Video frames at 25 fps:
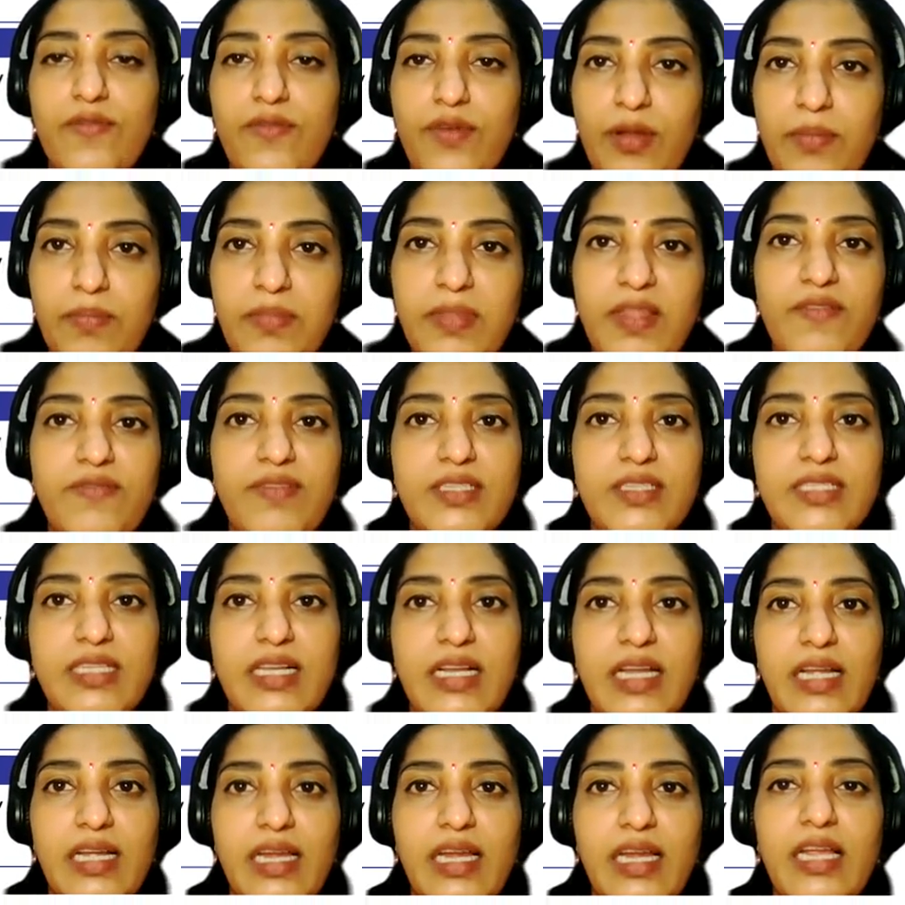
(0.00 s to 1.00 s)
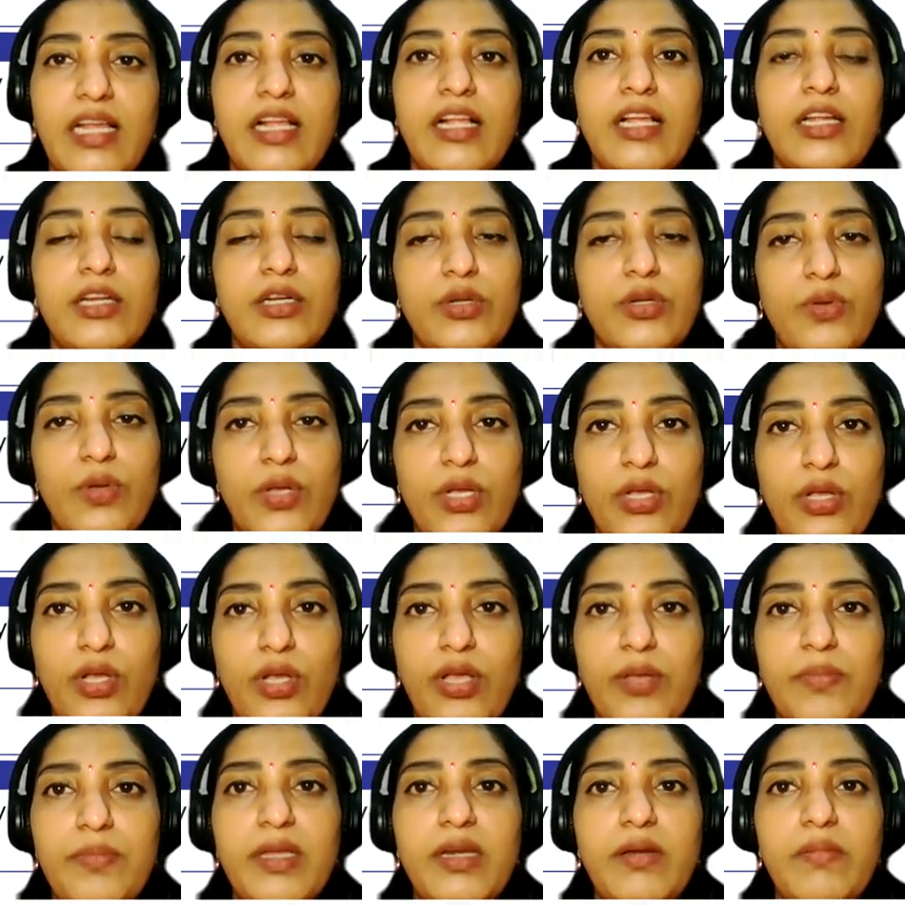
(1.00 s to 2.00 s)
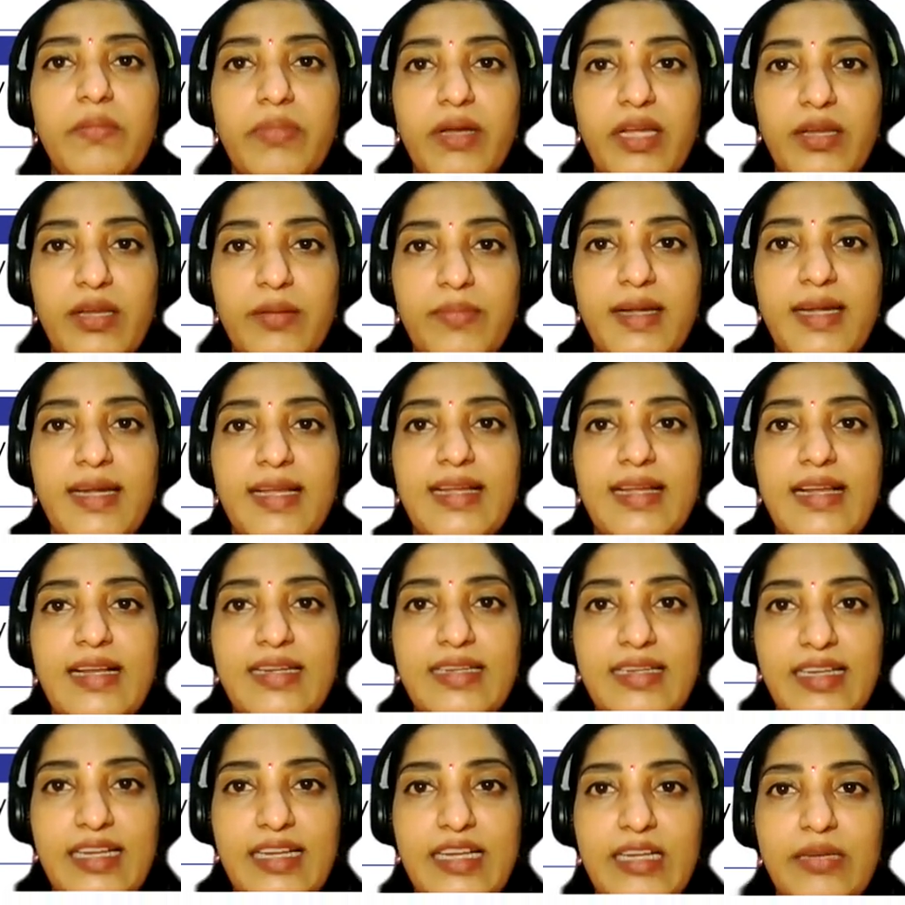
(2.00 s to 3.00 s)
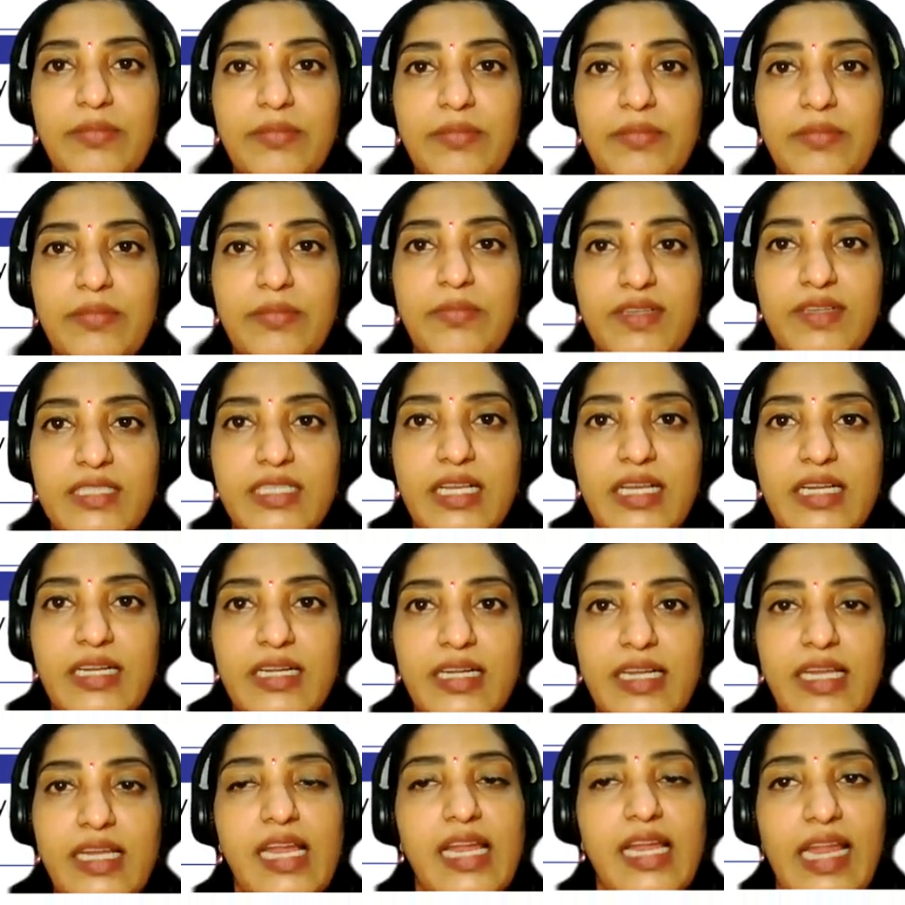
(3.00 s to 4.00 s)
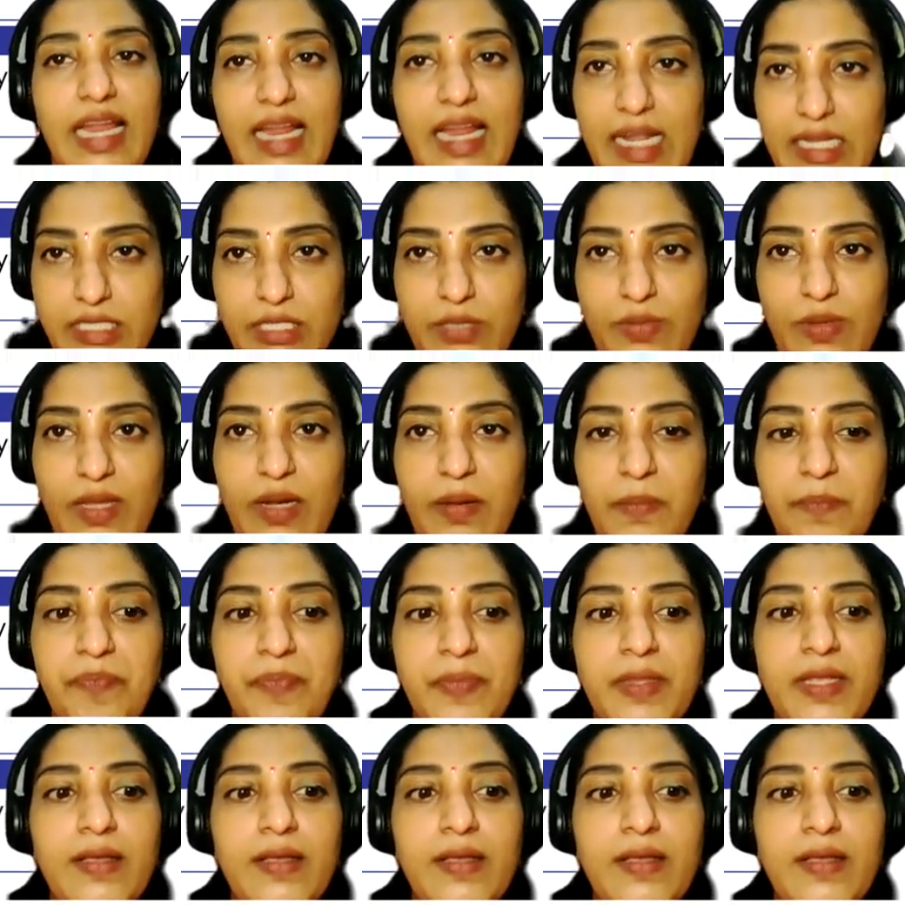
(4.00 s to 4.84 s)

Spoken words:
from the facility to a common biomedical treatment facility elsewhere.